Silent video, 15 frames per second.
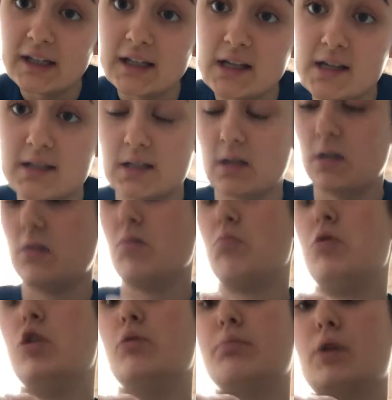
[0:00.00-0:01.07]
is
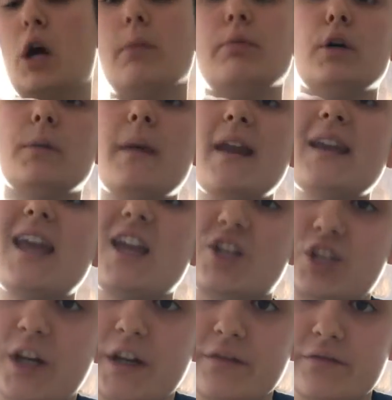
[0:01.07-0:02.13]
the proper
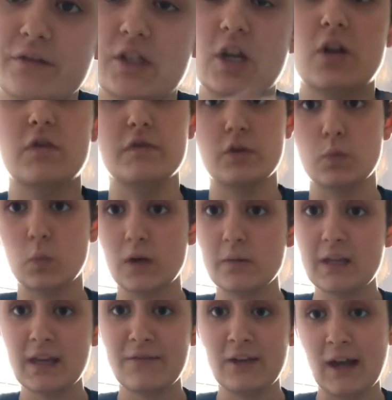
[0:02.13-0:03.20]
medication. So for what are
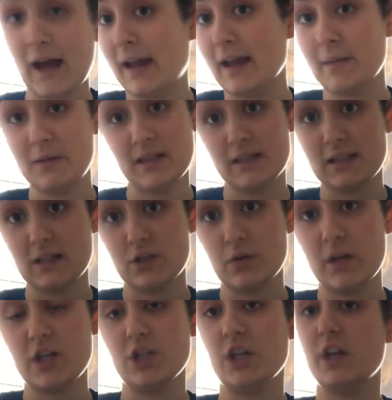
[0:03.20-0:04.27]
we giving IM in this
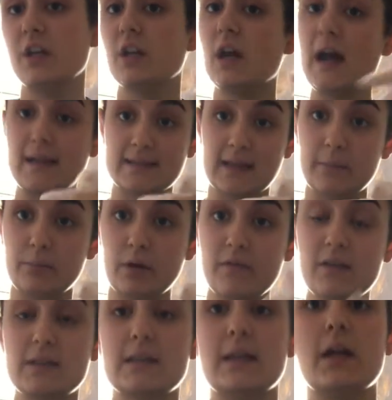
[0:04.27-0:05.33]
situation? I said
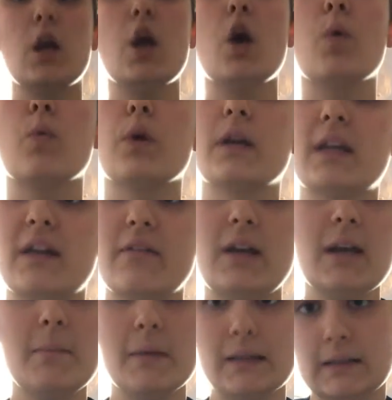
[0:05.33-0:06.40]
previously, we're
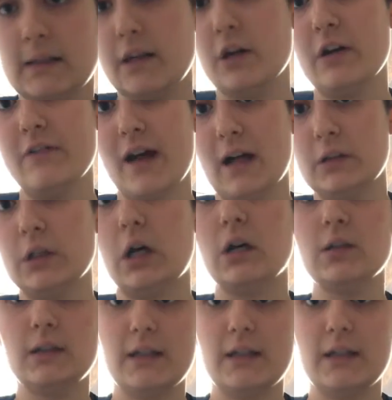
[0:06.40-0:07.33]
giving a milliliter of Haldol